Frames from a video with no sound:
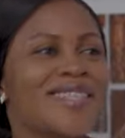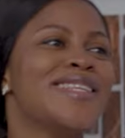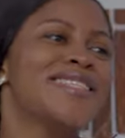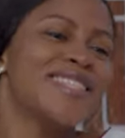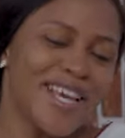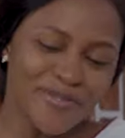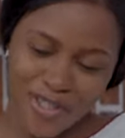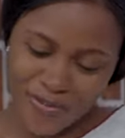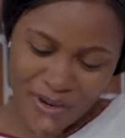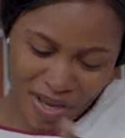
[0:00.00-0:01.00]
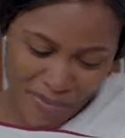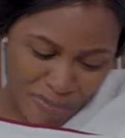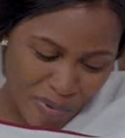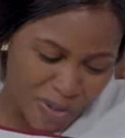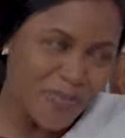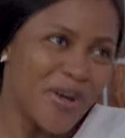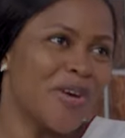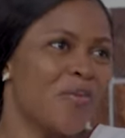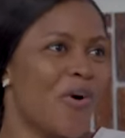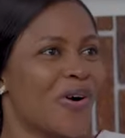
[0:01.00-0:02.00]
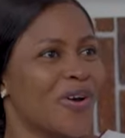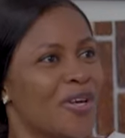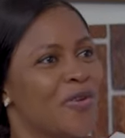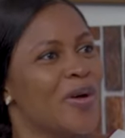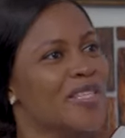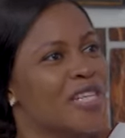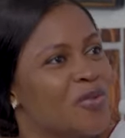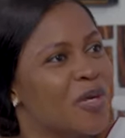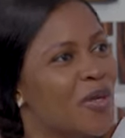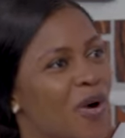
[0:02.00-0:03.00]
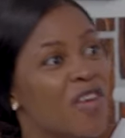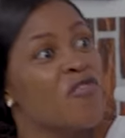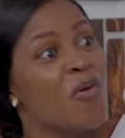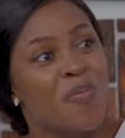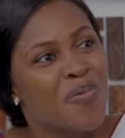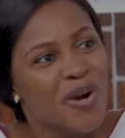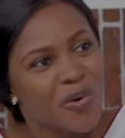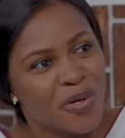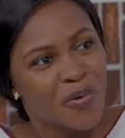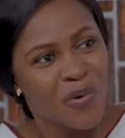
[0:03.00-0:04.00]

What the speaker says: At least you get something where they my body where they walk now. You get into where they walk. If your brain know they